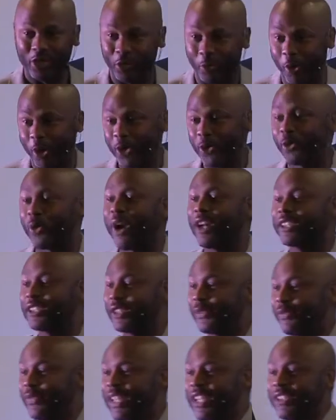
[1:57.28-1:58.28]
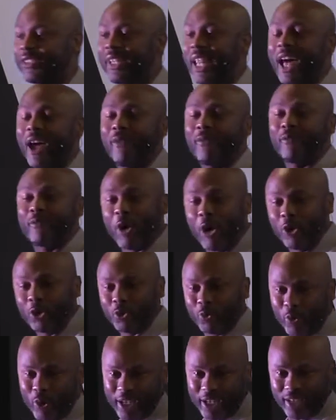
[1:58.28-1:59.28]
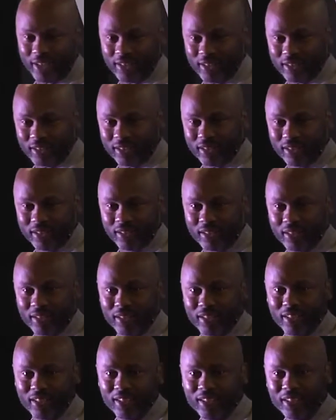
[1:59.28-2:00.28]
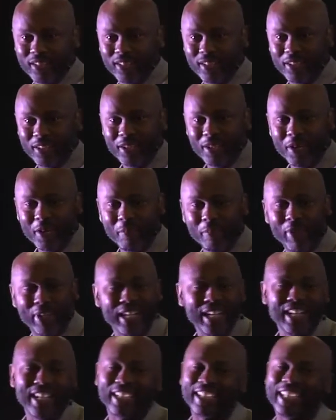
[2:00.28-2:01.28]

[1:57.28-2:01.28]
the one who crosses the finish line first wins. But in the